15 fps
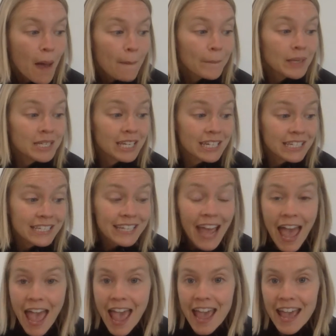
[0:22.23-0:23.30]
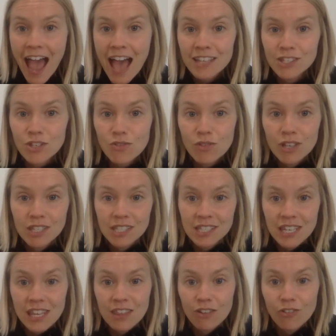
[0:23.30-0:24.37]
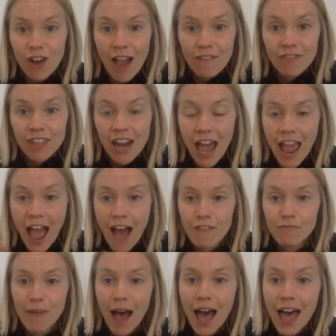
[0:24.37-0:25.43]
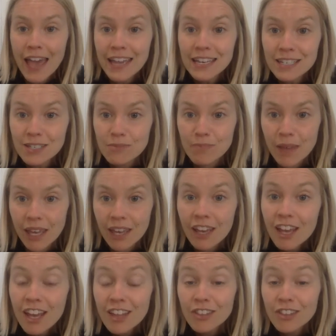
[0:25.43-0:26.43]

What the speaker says: But today, as you can see, the graph that I have behind me,